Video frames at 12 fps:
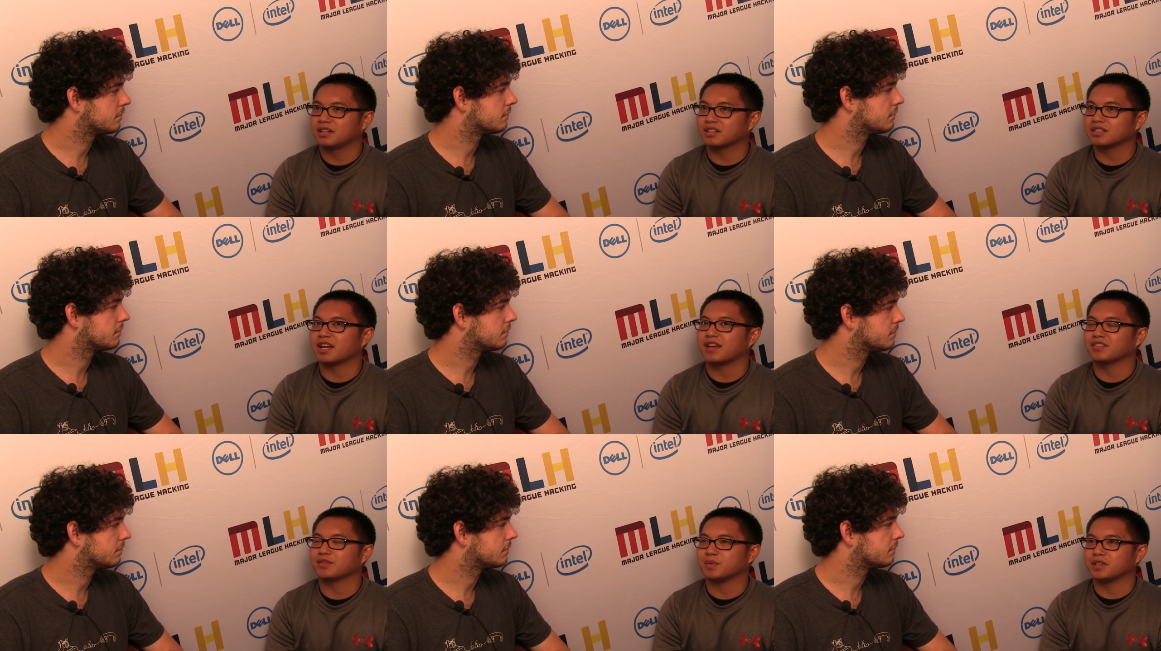Speaker 1: doesn't
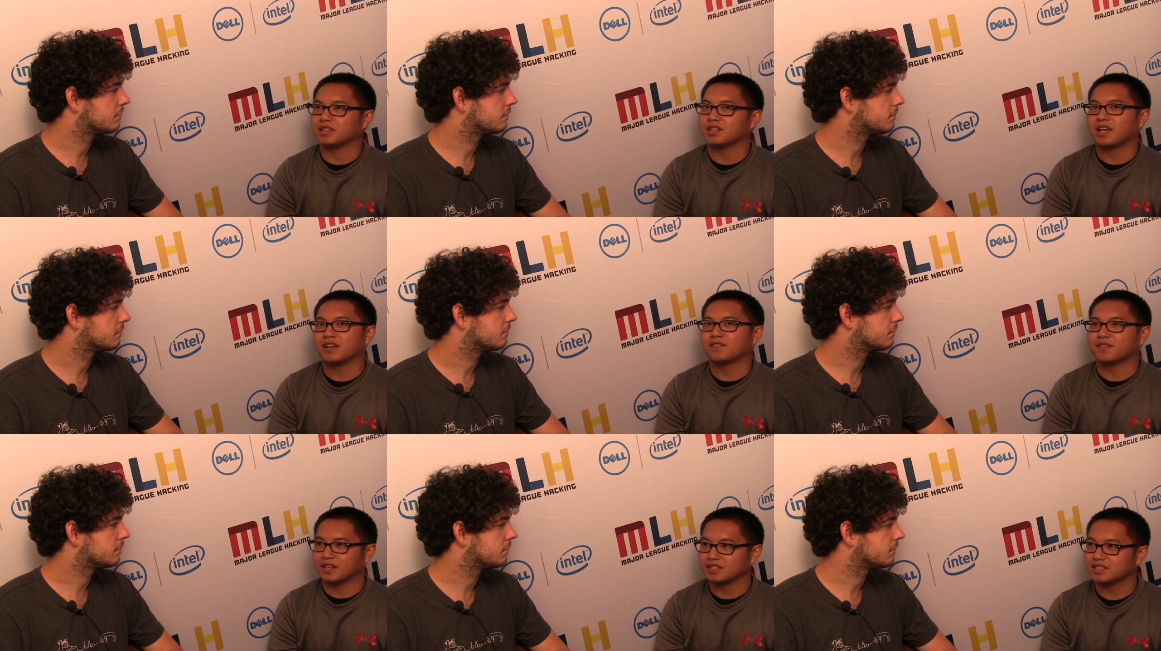have to be that
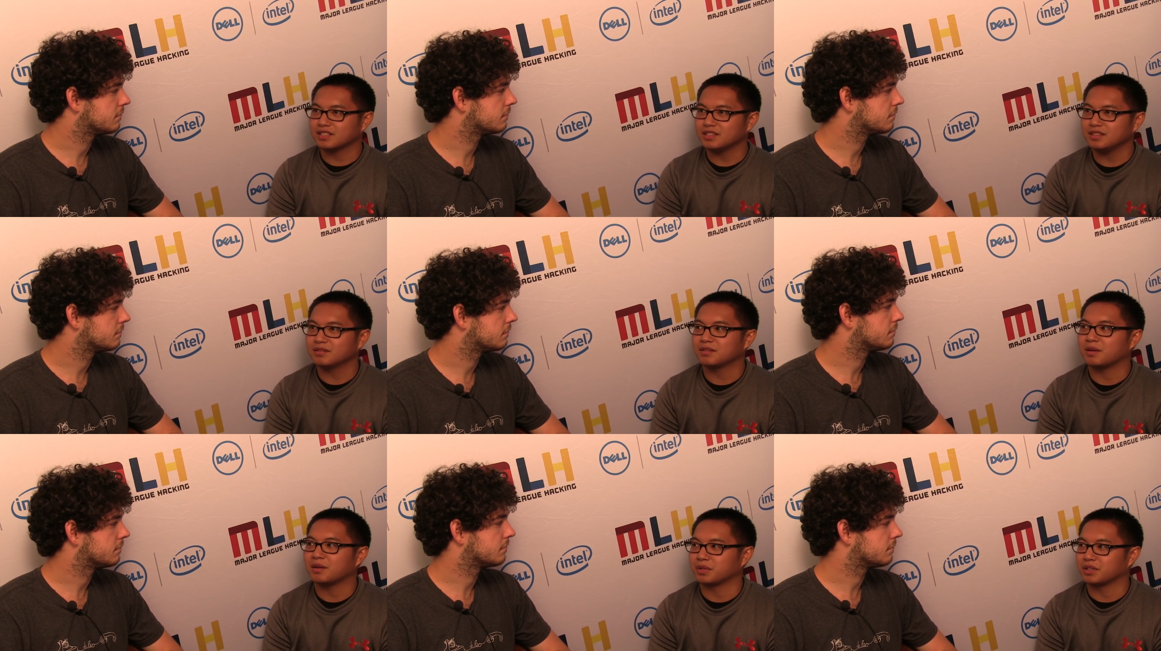fancy,
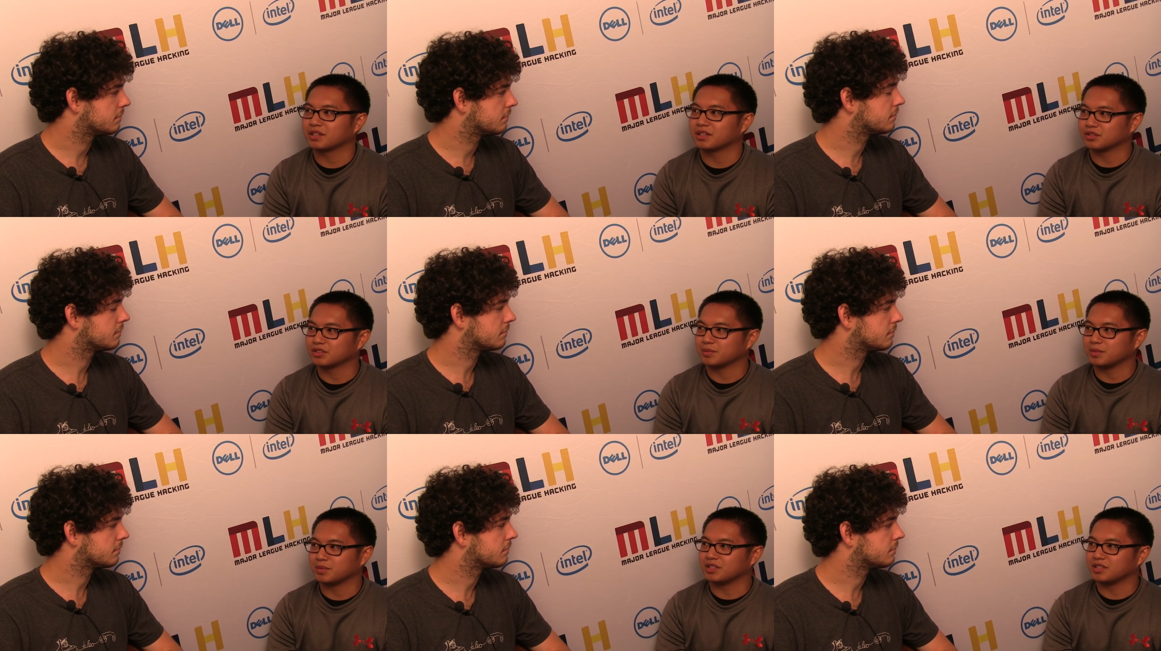but it can also
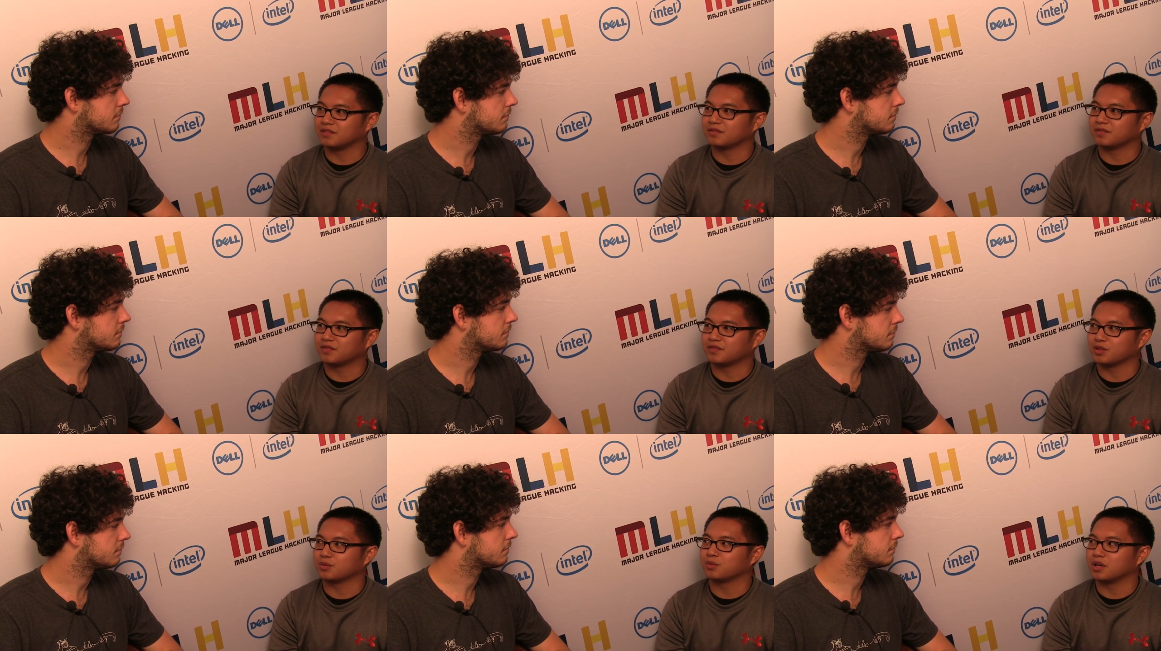be done
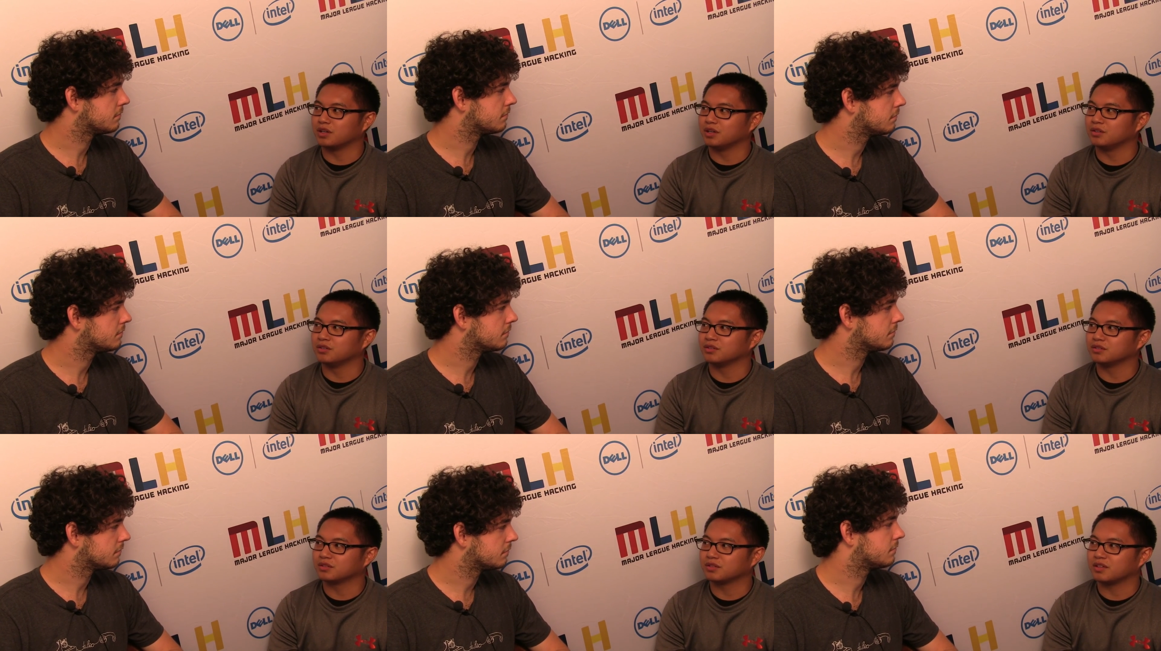very well
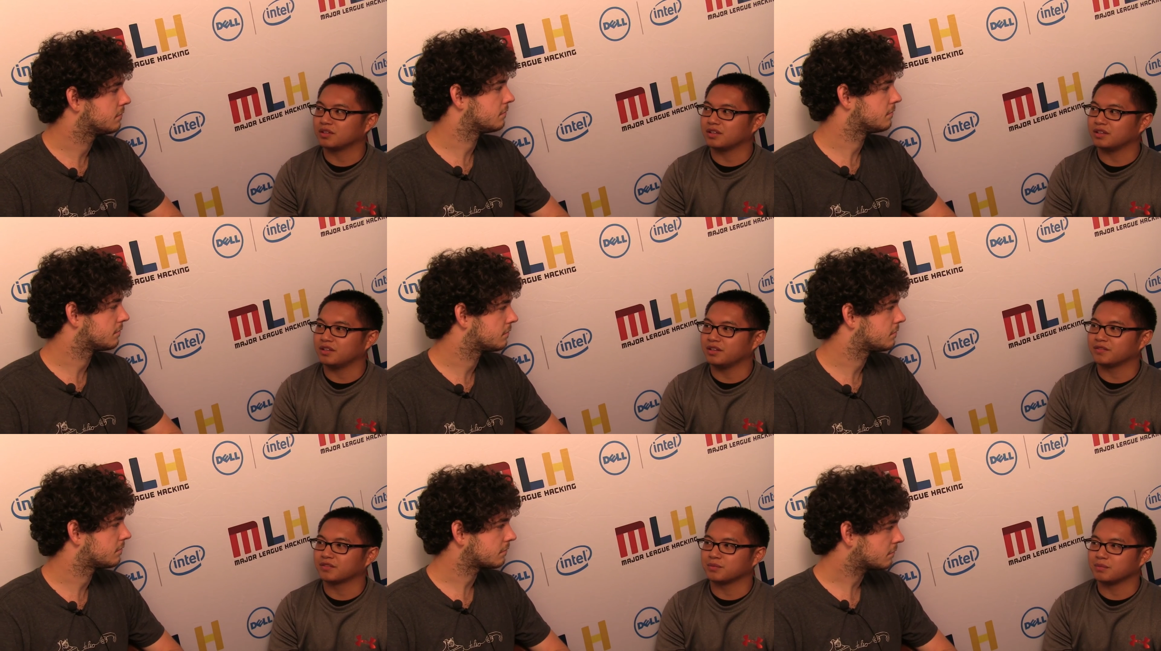in
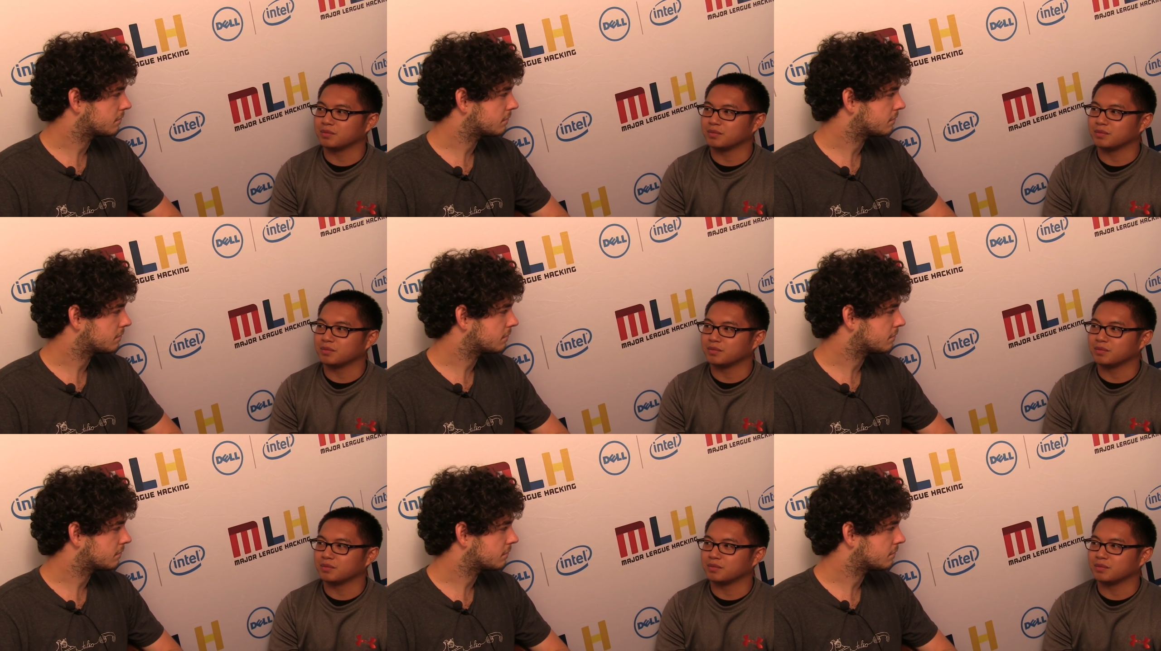a very